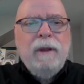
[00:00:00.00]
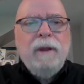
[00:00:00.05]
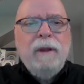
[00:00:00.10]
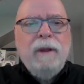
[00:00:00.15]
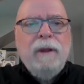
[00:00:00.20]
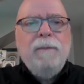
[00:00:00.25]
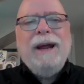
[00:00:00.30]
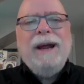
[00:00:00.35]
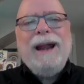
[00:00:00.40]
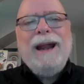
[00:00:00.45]

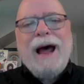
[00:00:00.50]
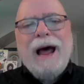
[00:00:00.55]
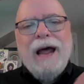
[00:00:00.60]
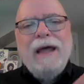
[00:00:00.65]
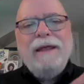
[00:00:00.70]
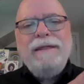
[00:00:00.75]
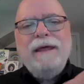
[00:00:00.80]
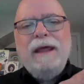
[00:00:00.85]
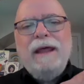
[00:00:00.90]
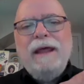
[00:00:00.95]
But I
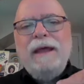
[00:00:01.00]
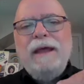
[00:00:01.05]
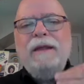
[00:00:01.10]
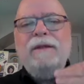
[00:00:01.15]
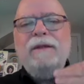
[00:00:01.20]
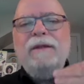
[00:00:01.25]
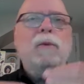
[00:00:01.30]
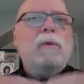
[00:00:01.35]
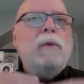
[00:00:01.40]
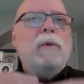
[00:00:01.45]
think
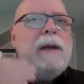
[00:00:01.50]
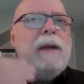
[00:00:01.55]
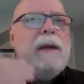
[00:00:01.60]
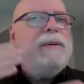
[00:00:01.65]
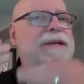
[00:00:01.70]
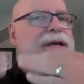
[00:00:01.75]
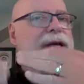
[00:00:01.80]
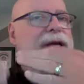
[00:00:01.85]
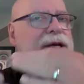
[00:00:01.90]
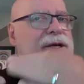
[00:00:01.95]
in the
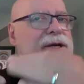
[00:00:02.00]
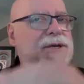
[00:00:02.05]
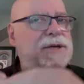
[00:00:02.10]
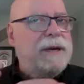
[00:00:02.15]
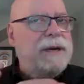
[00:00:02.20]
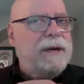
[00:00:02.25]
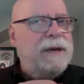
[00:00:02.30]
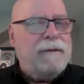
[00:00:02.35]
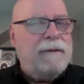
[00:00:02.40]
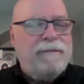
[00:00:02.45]

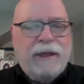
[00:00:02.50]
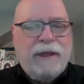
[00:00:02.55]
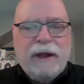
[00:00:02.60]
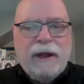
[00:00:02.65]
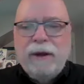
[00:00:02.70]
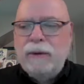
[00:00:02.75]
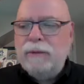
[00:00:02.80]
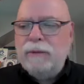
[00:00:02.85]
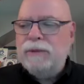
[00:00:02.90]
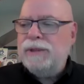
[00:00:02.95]
repetition of
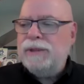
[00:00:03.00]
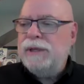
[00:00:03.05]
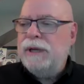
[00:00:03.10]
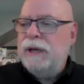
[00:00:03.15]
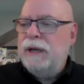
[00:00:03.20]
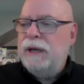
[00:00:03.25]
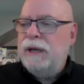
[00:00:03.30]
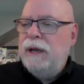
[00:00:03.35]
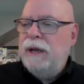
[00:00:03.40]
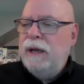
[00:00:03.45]
those,
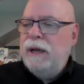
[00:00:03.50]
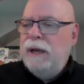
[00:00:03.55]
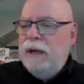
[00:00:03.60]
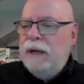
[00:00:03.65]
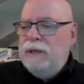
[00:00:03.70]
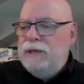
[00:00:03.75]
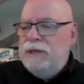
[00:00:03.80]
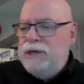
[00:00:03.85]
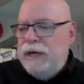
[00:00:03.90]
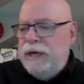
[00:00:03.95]

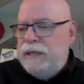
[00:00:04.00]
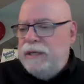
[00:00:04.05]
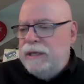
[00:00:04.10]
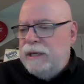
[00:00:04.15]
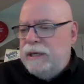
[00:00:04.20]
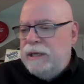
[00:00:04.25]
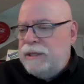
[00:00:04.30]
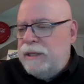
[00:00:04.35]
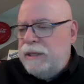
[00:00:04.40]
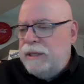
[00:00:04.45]

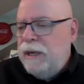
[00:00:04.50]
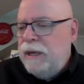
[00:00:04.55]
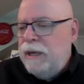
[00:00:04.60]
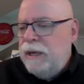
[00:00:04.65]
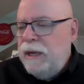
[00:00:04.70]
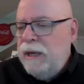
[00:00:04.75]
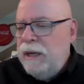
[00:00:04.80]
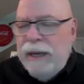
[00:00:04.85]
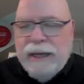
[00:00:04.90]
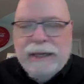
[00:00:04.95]
Jesus
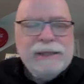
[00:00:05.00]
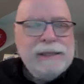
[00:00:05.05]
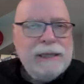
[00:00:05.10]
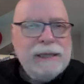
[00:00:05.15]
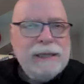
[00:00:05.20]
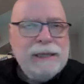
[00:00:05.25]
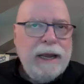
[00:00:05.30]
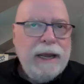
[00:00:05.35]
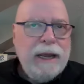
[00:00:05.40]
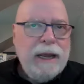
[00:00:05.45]
is
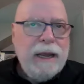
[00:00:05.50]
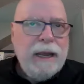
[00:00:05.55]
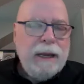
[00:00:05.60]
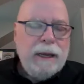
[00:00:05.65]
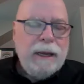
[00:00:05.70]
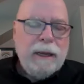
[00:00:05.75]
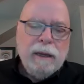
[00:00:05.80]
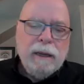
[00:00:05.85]
saying,